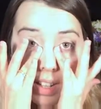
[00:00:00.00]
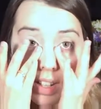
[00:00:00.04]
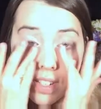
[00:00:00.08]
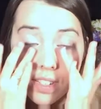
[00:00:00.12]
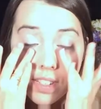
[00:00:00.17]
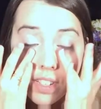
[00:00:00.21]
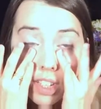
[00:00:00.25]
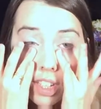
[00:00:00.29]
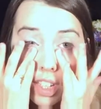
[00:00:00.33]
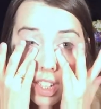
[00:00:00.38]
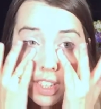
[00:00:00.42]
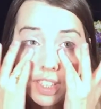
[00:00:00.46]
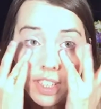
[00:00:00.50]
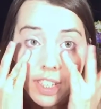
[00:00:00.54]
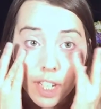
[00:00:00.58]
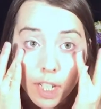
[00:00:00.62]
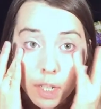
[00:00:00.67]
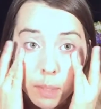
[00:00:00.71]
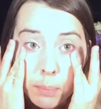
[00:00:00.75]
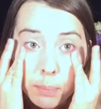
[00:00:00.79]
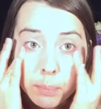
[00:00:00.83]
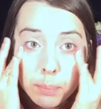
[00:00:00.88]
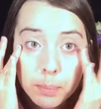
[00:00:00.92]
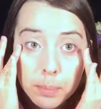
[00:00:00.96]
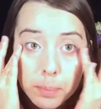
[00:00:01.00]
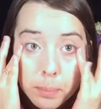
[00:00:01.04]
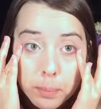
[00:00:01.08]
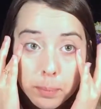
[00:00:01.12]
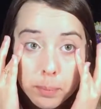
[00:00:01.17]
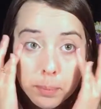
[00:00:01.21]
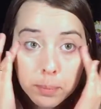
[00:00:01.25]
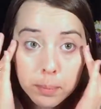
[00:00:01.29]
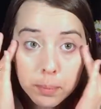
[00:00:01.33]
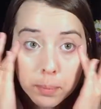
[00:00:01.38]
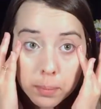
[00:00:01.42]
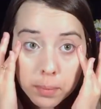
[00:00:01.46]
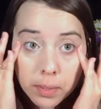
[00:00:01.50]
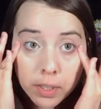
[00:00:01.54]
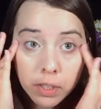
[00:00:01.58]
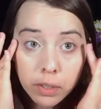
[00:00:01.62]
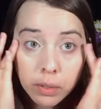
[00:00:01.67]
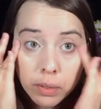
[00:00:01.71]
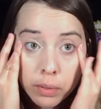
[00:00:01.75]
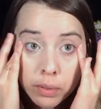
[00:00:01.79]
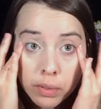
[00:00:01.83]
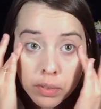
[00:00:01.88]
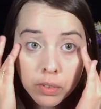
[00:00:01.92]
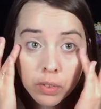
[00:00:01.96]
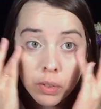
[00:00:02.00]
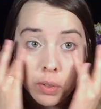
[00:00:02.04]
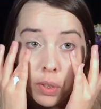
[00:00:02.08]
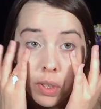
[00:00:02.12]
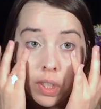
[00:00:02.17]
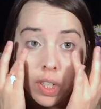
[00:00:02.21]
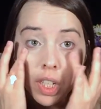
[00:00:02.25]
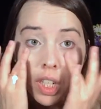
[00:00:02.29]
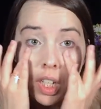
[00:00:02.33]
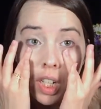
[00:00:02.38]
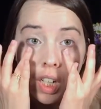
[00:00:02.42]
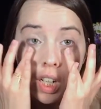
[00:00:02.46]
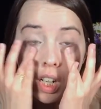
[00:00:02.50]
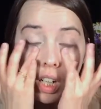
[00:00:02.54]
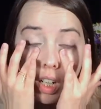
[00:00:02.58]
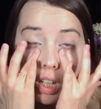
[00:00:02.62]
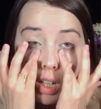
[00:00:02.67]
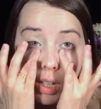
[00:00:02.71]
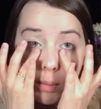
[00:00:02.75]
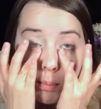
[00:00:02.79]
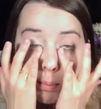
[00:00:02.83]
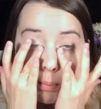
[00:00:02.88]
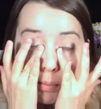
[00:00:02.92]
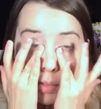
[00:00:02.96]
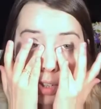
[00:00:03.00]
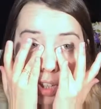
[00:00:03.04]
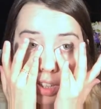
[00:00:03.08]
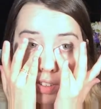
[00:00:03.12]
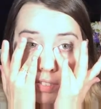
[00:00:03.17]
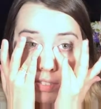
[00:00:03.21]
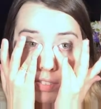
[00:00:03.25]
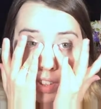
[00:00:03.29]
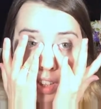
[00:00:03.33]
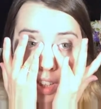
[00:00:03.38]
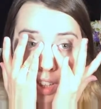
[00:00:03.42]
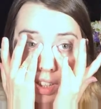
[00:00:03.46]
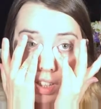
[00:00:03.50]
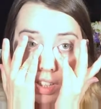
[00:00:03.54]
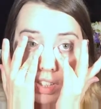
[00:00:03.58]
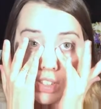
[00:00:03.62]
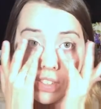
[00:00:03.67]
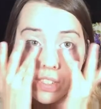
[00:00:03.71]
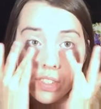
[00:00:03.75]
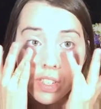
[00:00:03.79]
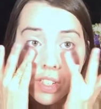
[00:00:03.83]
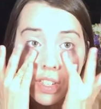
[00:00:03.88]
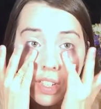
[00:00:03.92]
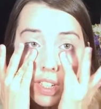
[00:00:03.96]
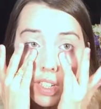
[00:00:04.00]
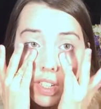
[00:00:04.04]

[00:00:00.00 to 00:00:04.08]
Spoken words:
it's a good tip. Use your ring fingers